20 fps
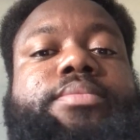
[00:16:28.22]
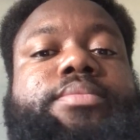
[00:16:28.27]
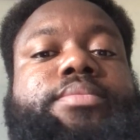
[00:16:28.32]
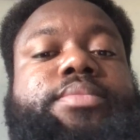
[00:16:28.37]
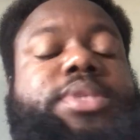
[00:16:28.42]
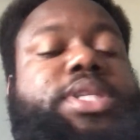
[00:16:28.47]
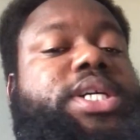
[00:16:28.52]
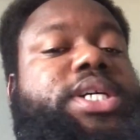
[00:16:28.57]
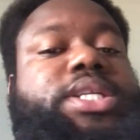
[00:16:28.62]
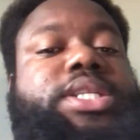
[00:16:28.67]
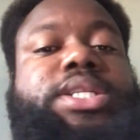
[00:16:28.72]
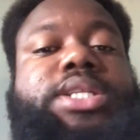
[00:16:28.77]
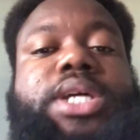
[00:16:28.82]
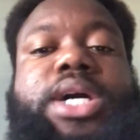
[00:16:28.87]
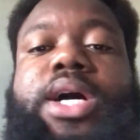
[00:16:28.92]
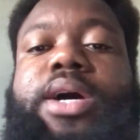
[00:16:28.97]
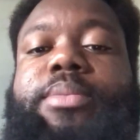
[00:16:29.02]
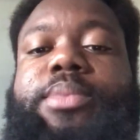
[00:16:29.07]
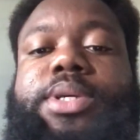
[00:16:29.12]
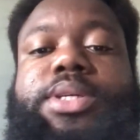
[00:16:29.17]
The
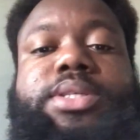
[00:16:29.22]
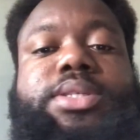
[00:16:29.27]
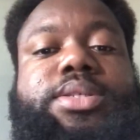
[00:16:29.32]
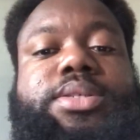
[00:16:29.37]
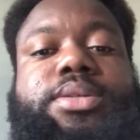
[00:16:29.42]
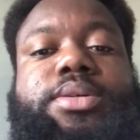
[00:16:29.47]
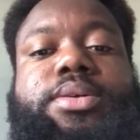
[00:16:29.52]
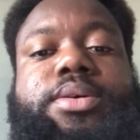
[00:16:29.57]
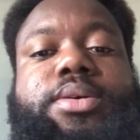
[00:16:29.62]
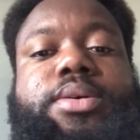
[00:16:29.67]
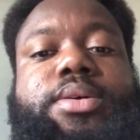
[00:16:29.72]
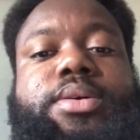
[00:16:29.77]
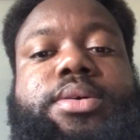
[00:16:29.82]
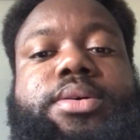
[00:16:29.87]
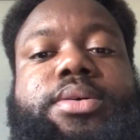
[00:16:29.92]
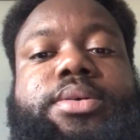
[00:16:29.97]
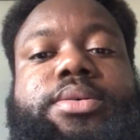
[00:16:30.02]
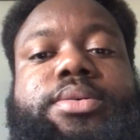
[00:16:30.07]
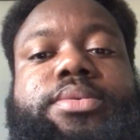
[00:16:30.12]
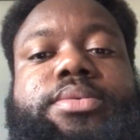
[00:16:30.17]
dumbest.
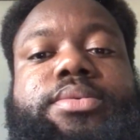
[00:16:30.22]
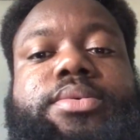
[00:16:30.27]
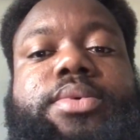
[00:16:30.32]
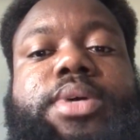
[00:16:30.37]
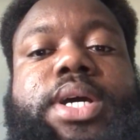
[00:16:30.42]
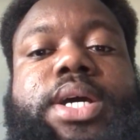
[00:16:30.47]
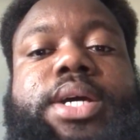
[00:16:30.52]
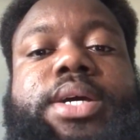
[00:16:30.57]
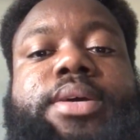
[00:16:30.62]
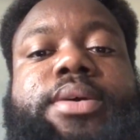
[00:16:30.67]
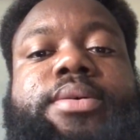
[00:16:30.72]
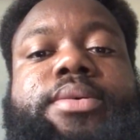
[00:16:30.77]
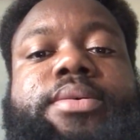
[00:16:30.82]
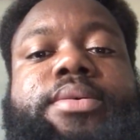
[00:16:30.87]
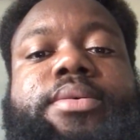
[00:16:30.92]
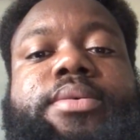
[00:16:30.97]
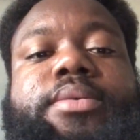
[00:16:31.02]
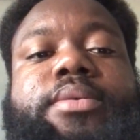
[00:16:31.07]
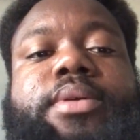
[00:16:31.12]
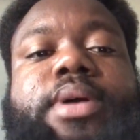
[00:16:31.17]
Okay,
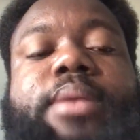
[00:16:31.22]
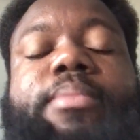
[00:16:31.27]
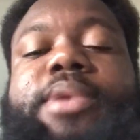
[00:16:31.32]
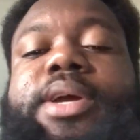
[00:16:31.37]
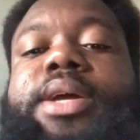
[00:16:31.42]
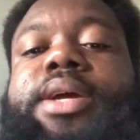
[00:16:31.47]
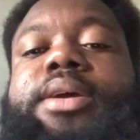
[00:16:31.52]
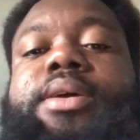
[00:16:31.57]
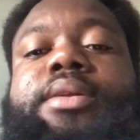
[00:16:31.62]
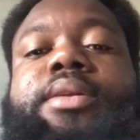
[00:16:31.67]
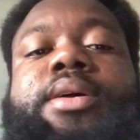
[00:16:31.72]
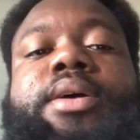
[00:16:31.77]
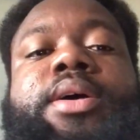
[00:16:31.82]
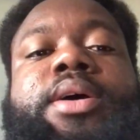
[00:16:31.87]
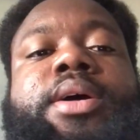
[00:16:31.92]
I mean,